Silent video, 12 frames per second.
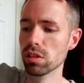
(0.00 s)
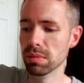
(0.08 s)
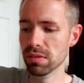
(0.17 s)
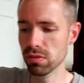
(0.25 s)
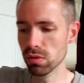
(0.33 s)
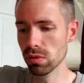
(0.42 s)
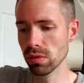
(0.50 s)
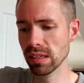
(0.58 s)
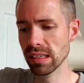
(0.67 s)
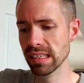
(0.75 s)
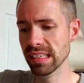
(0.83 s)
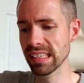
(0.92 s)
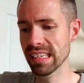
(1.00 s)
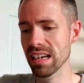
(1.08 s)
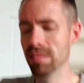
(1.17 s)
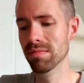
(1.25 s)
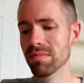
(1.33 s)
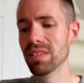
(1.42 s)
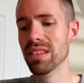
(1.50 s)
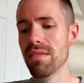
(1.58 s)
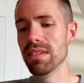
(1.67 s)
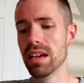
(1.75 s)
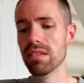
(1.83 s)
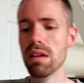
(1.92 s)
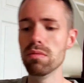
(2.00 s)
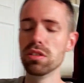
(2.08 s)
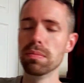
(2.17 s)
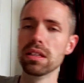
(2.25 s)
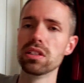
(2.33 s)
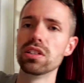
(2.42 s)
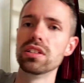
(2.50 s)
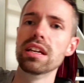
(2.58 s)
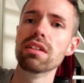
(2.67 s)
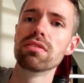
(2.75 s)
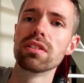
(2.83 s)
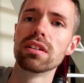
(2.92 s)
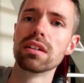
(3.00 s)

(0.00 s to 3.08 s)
before, there we go, that was a bit stiff.